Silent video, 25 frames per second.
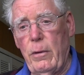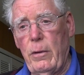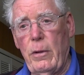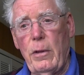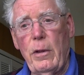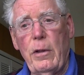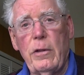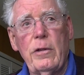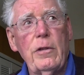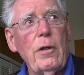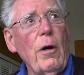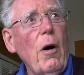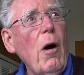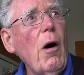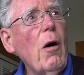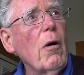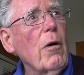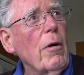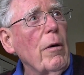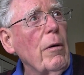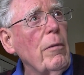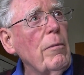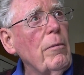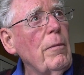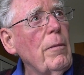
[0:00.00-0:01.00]
a thong.
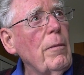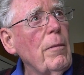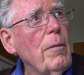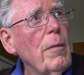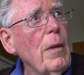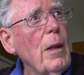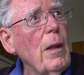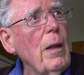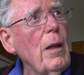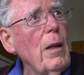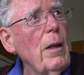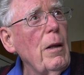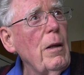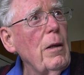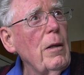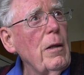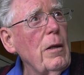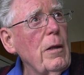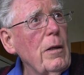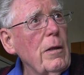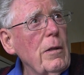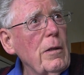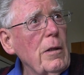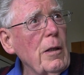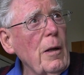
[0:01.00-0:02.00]

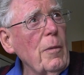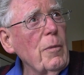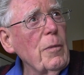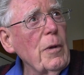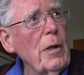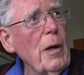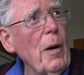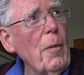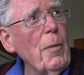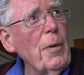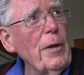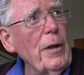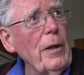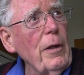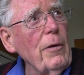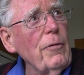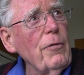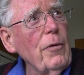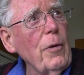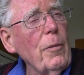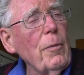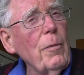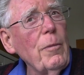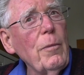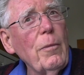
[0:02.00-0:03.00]
Some company
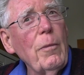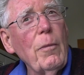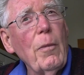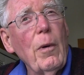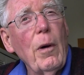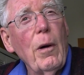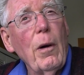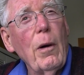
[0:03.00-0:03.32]
from